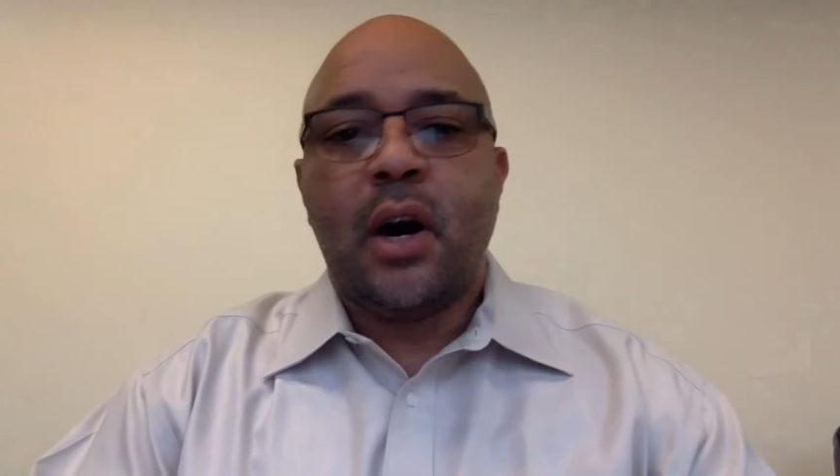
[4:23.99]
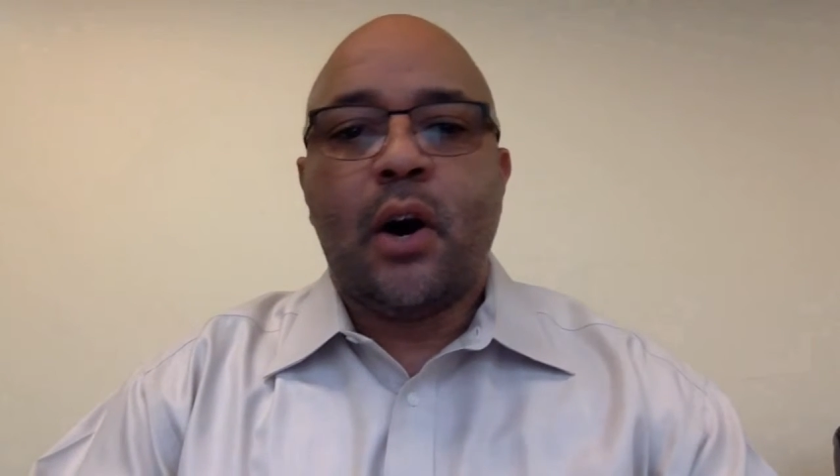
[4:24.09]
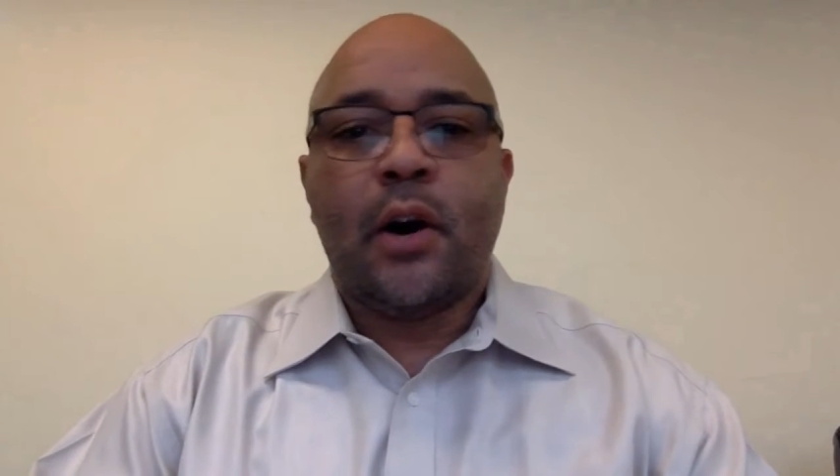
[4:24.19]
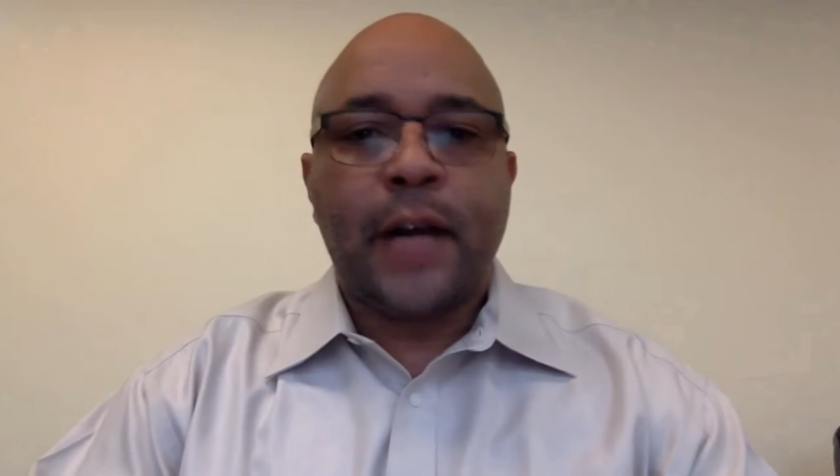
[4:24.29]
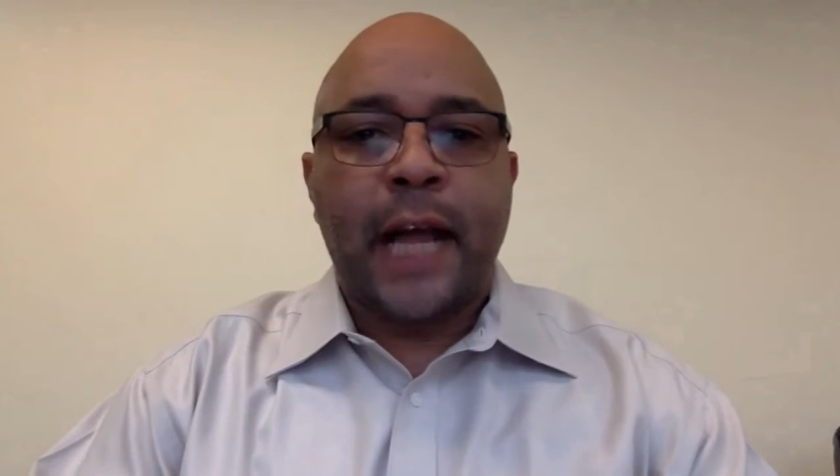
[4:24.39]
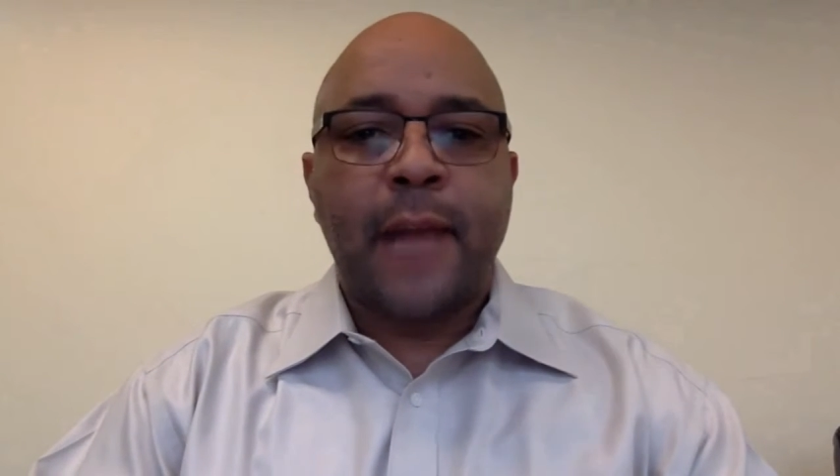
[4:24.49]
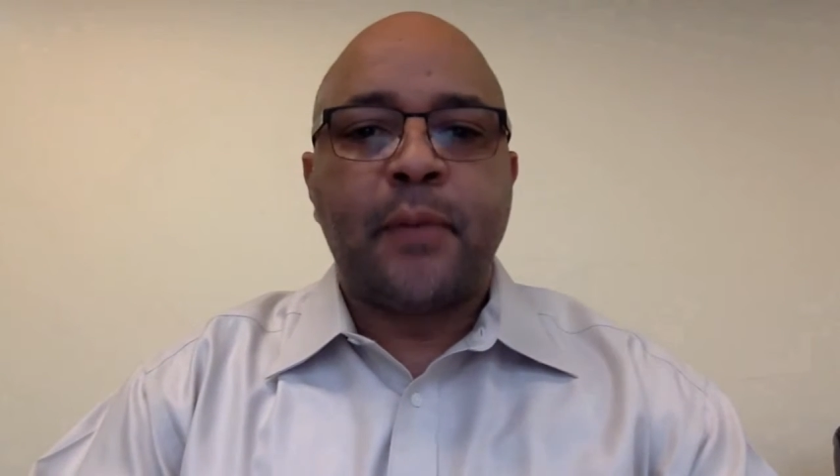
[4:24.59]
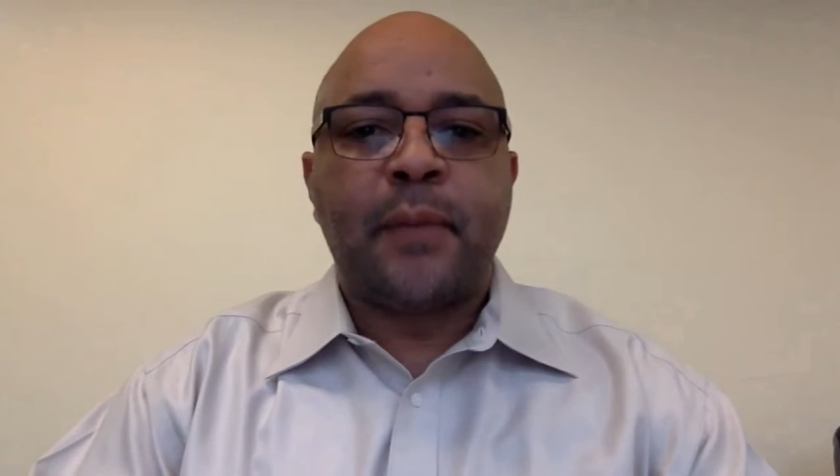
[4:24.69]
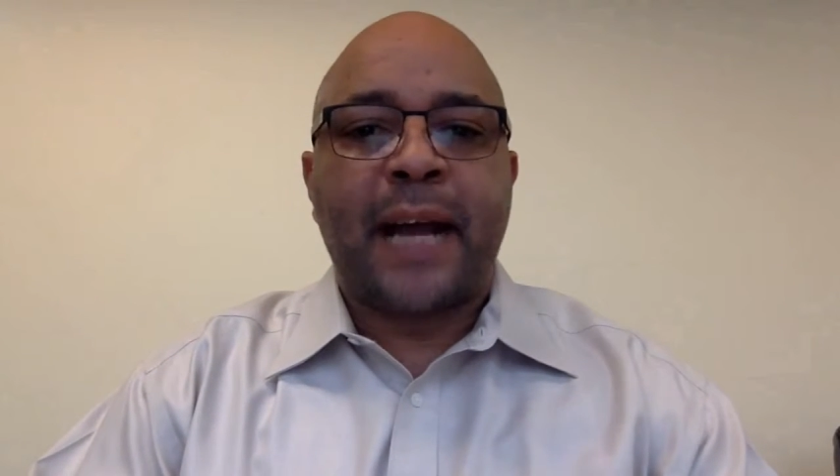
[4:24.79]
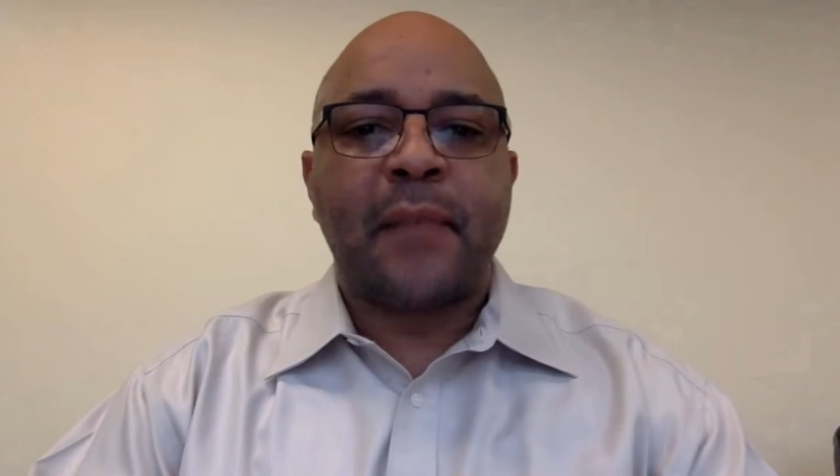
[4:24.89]
are
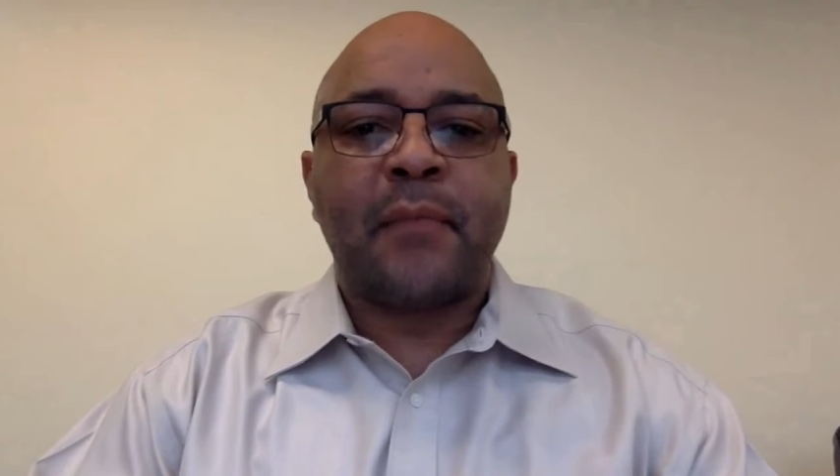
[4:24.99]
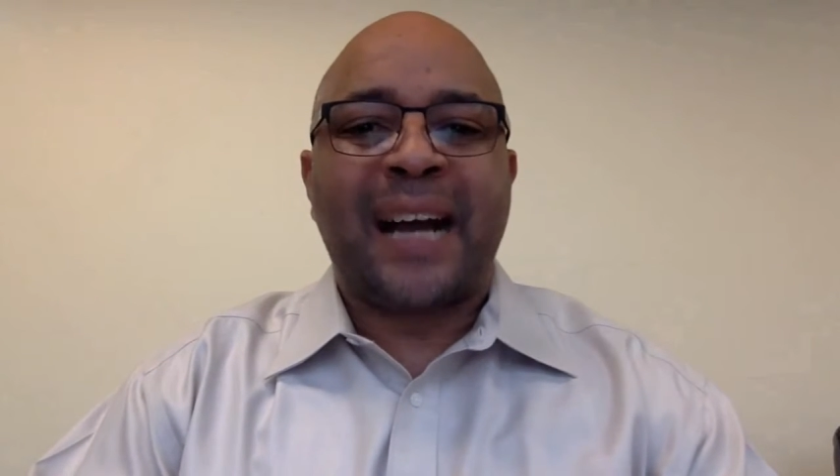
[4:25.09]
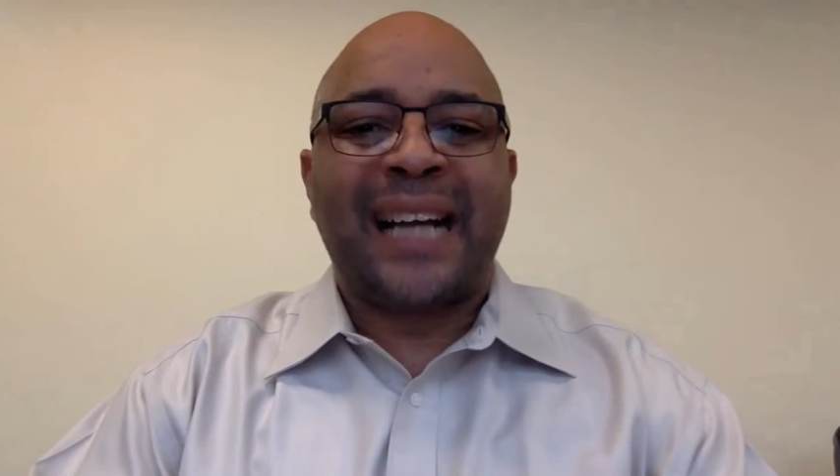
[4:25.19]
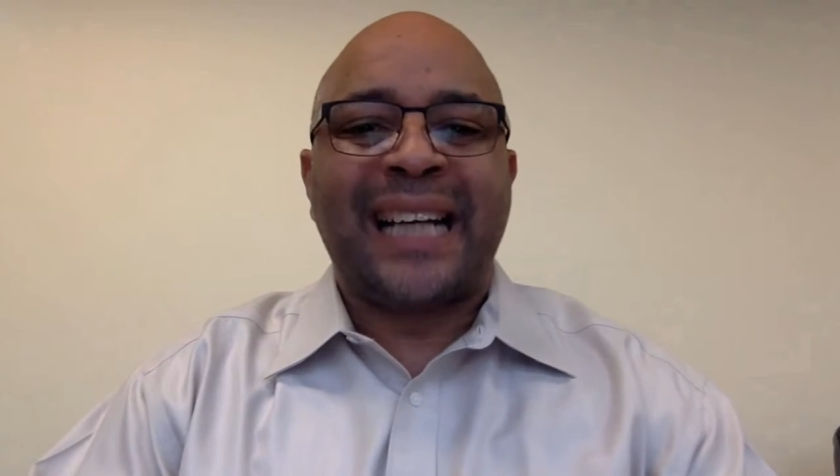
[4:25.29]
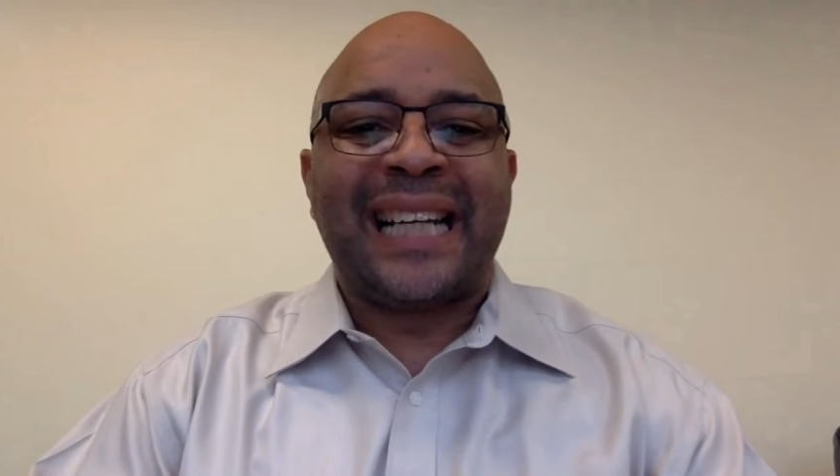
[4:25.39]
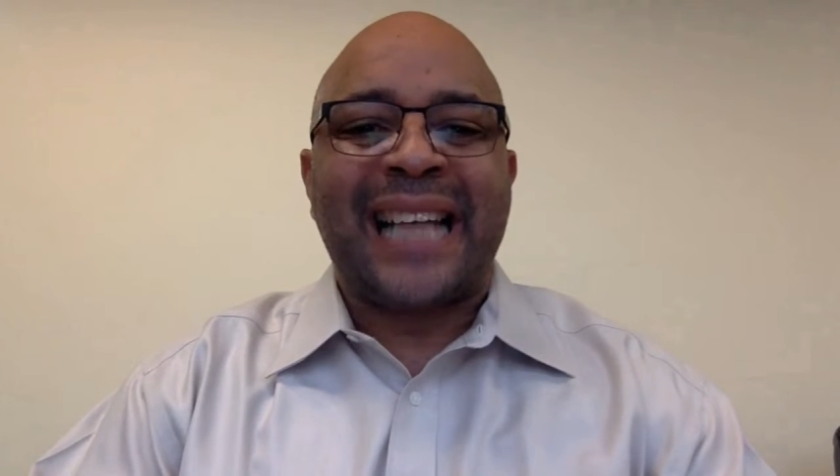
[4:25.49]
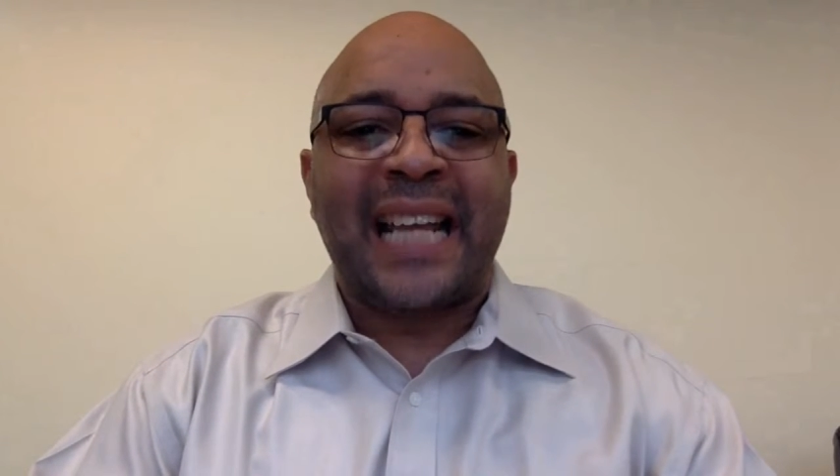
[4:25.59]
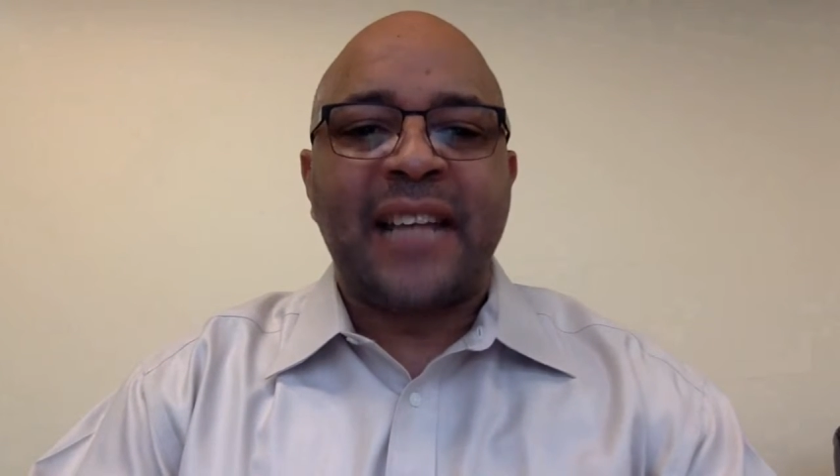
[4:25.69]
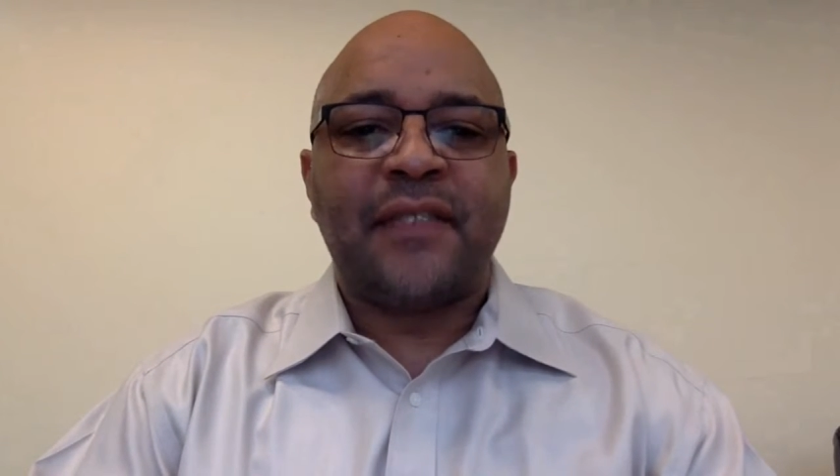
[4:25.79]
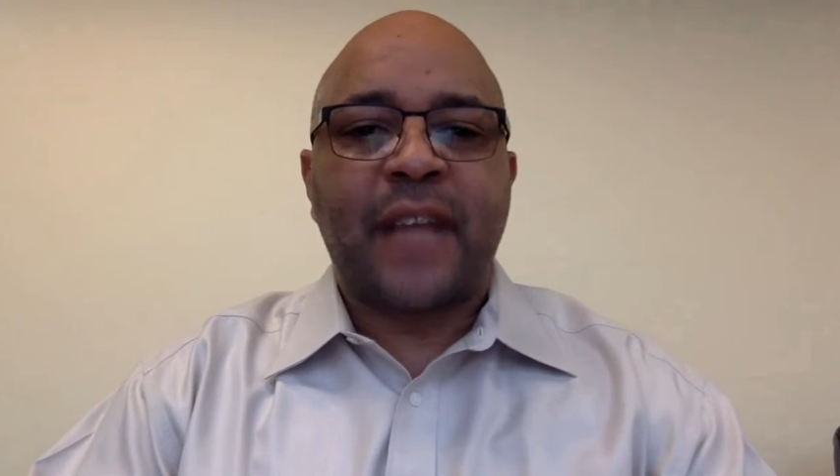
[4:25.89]
enabled by combining native